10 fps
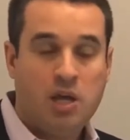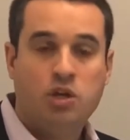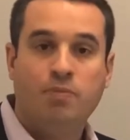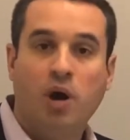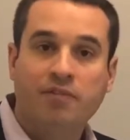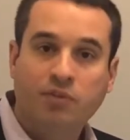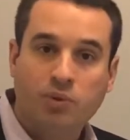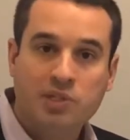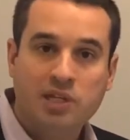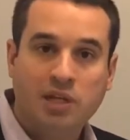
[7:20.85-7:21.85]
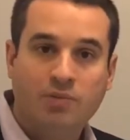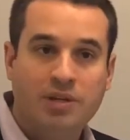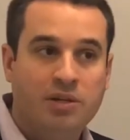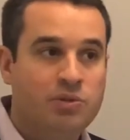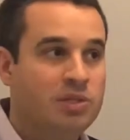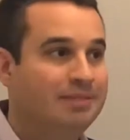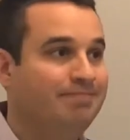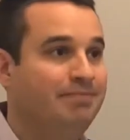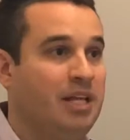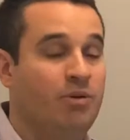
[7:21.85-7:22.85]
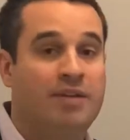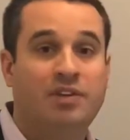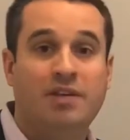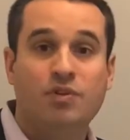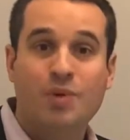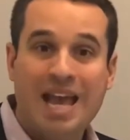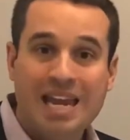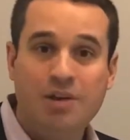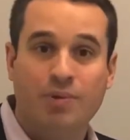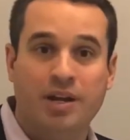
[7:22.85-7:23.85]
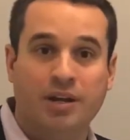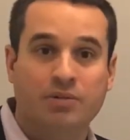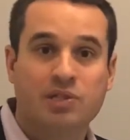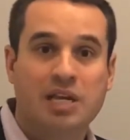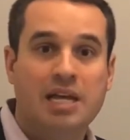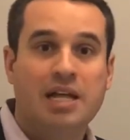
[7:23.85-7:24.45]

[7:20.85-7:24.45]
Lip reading: You bought floor-to-ceiling windows, they don't have to give you any windows.